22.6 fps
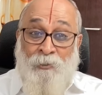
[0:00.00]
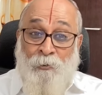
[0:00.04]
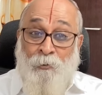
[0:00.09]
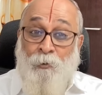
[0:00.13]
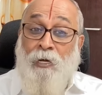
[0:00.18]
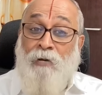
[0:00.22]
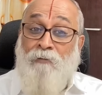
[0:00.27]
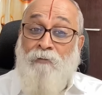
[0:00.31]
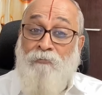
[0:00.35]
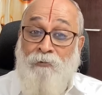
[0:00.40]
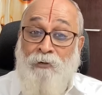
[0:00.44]

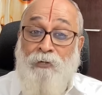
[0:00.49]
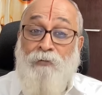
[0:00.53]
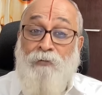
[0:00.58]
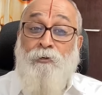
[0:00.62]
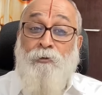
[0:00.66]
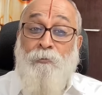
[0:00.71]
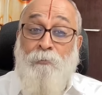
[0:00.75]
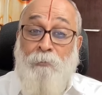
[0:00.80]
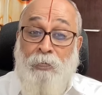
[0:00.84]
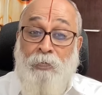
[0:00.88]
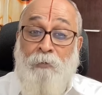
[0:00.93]
you are
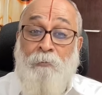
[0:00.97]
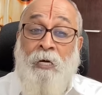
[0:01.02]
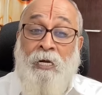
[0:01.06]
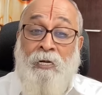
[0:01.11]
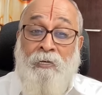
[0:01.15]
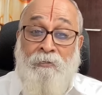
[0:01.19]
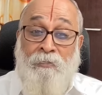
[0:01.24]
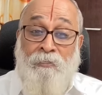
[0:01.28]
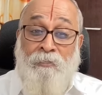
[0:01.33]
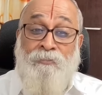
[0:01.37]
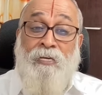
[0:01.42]
fit to be
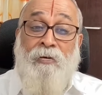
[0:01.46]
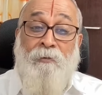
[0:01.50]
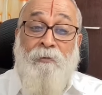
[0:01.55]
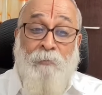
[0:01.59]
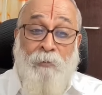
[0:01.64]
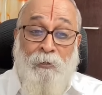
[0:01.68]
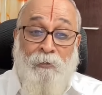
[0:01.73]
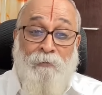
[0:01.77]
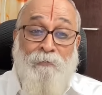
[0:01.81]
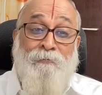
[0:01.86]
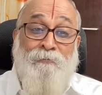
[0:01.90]
my
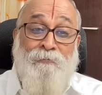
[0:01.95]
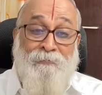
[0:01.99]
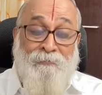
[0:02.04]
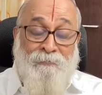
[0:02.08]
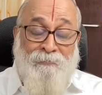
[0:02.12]
disciple